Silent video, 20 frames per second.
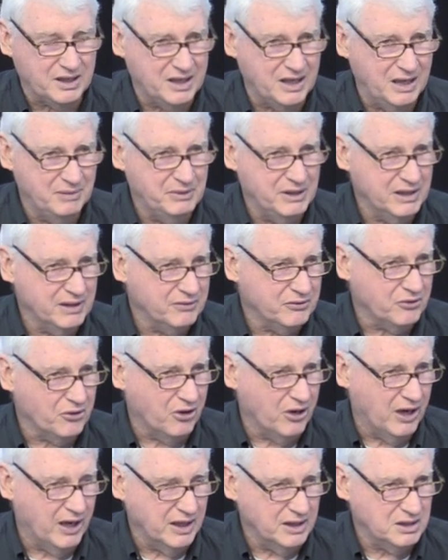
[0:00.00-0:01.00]
coming of
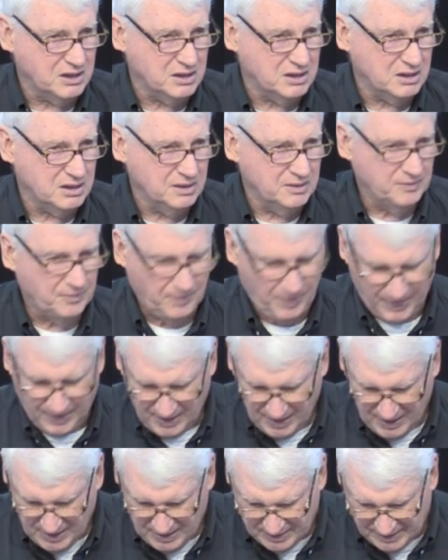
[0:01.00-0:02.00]
Christ,
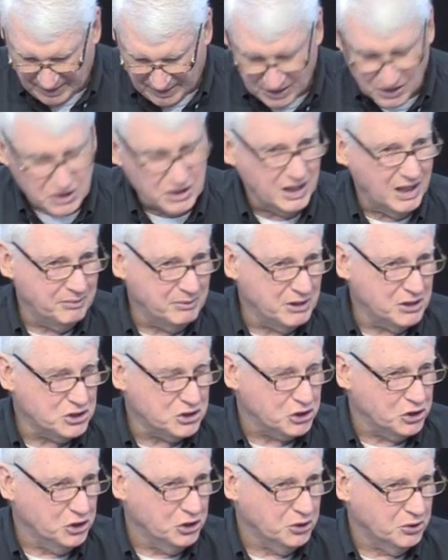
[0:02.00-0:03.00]
that it's coming
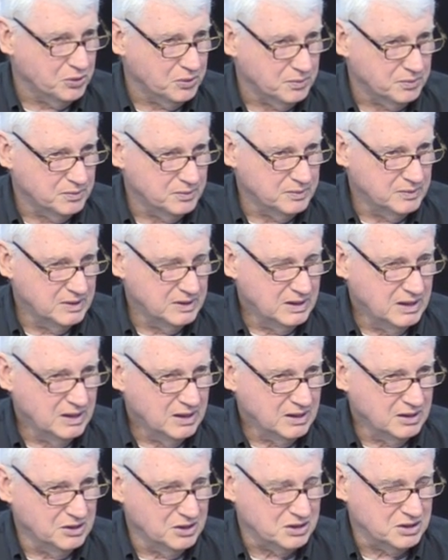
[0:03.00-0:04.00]
soon.
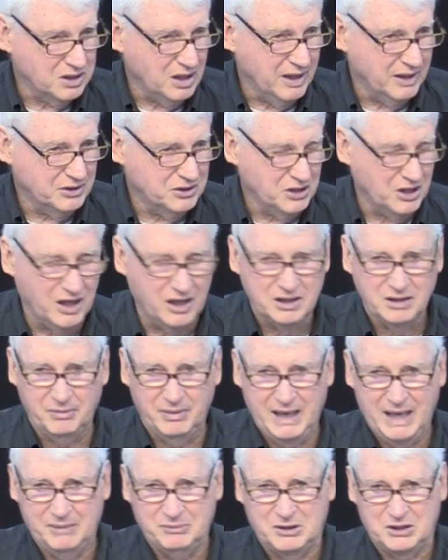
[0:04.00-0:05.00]
Just like John the
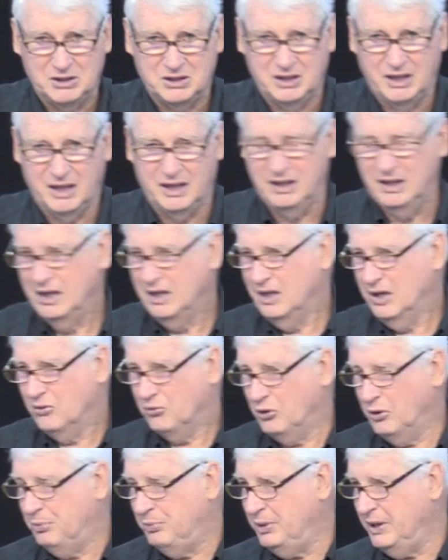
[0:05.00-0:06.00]
Baptist said,
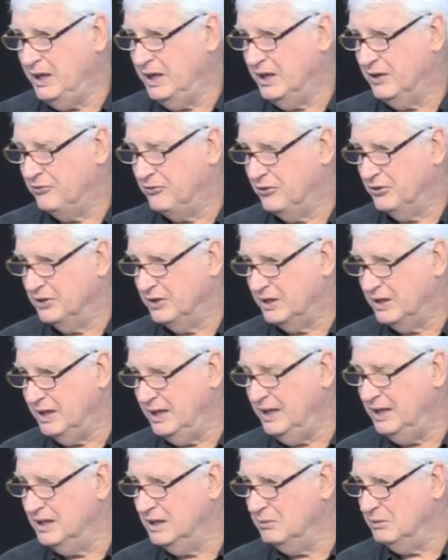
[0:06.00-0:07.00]
repent, for the
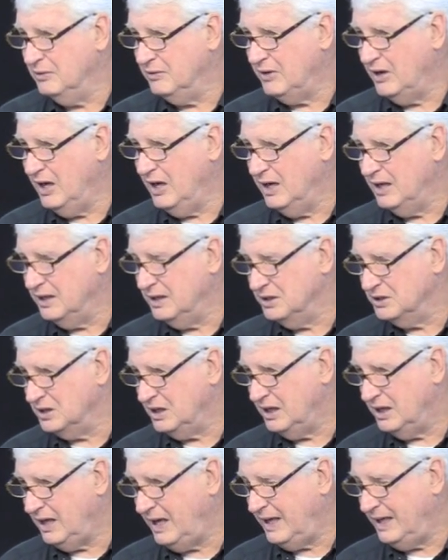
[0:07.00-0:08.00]
kingdom of God is
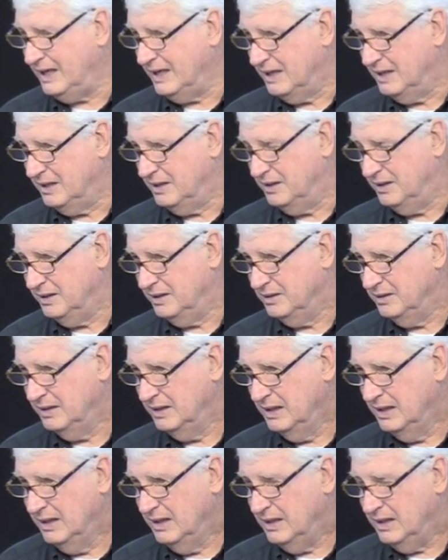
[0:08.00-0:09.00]
at hand.
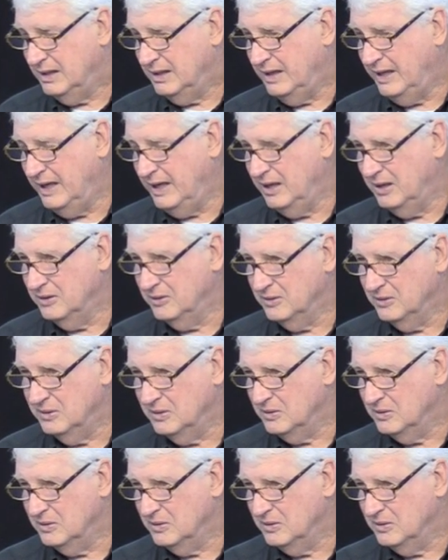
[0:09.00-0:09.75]
Now,